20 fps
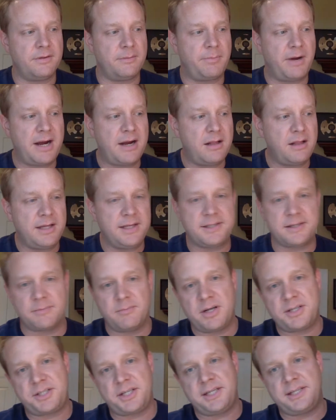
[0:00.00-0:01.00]
the buyer leads are
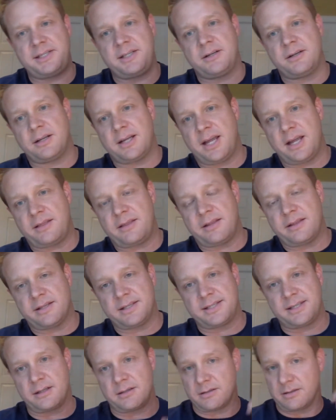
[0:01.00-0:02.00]
much easier to get than the
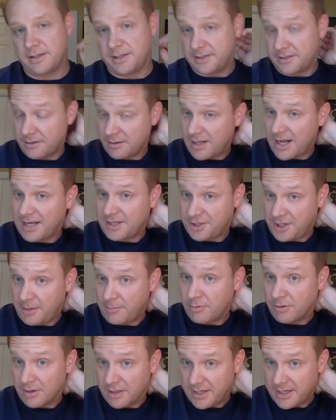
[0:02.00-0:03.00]
seller leads. They're a lot
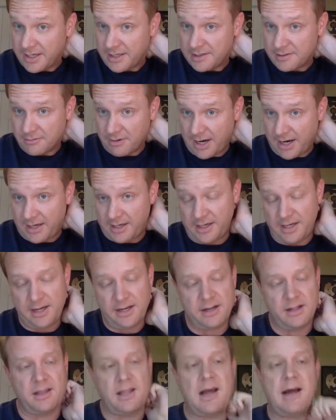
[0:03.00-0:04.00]
cheaper leads, right? You
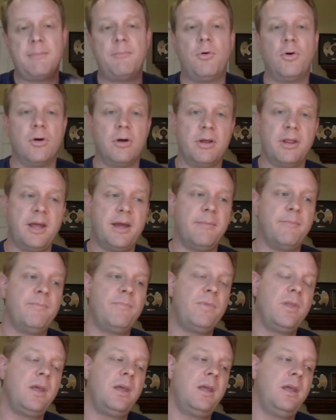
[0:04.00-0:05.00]
get a lot more of
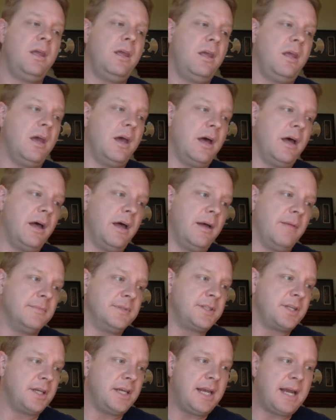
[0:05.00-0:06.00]
them.
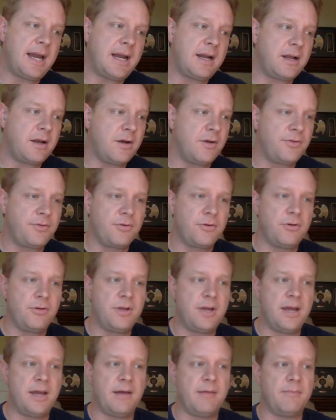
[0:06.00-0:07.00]
So you got to go through
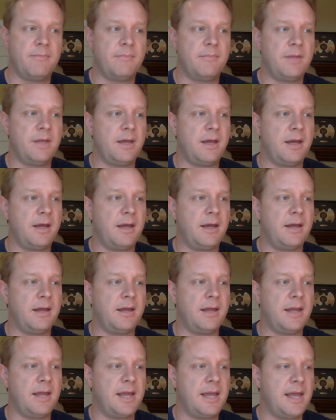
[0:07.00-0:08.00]
them
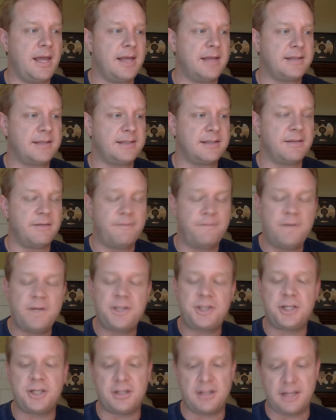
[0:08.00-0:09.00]
as
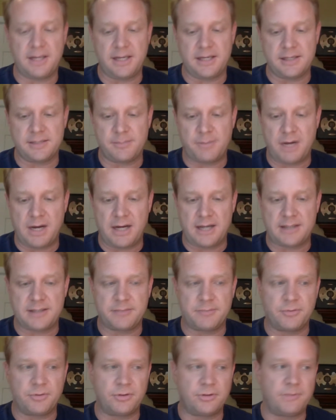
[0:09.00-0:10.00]
efficiently as
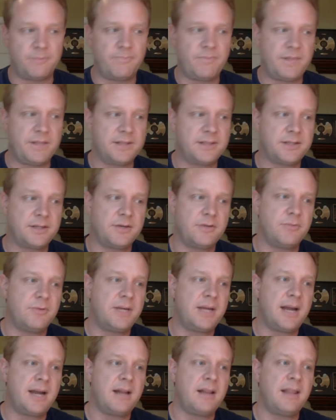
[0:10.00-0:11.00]
possible. And so we
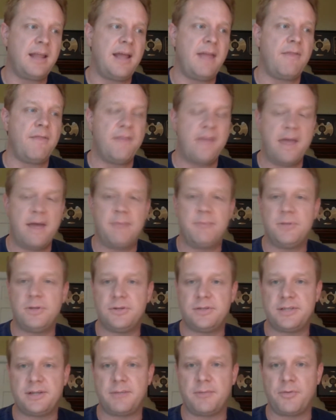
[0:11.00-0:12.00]
got to let them do
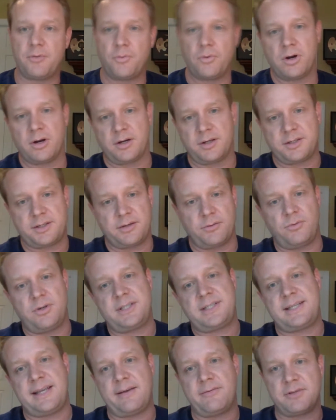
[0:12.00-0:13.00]
some of the work. So
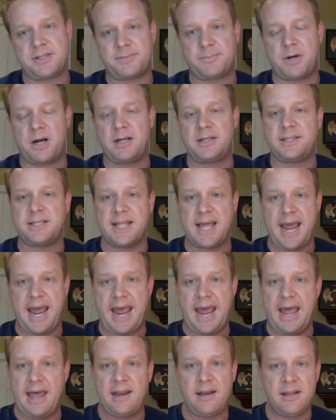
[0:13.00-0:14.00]
once they respond to the
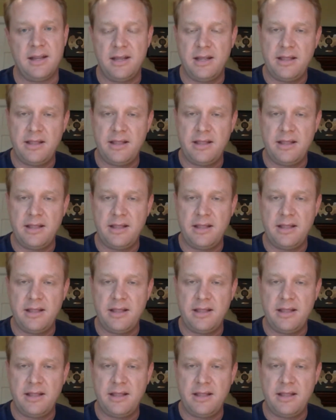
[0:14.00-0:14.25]
ad,